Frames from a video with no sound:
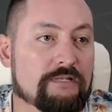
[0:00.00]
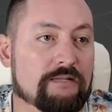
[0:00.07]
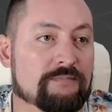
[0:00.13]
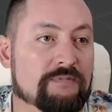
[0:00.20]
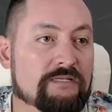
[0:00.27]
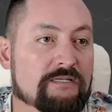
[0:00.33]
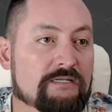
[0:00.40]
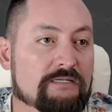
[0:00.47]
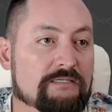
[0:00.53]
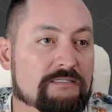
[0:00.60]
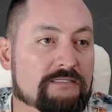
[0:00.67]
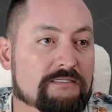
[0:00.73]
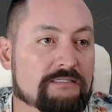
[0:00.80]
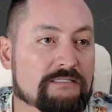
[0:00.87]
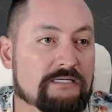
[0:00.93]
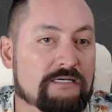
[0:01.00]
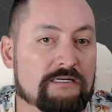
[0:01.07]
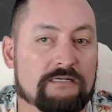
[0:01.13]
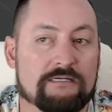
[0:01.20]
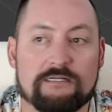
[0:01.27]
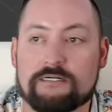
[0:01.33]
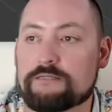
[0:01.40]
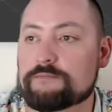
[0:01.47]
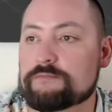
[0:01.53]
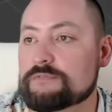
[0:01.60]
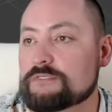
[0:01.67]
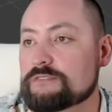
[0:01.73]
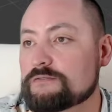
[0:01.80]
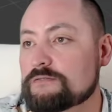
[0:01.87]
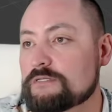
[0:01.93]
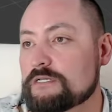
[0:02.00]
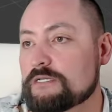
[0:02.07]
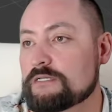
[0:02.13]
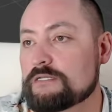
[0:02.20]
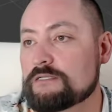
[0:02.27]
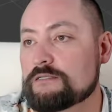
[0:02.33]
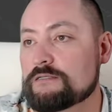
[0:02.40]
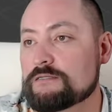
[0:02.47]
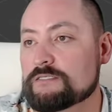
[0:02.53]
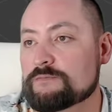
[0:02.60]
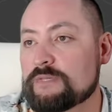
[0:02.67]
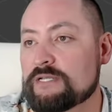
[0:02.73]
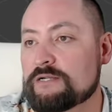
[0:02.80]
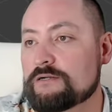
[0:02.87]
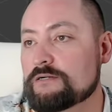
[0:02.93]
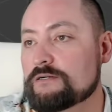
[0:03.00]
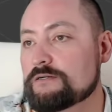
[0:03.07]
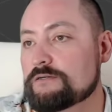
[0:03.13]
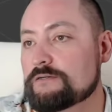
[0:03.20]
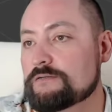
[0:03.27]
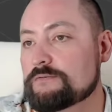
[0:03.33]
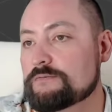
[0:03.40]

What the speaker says: Let me set it up so that it looks better.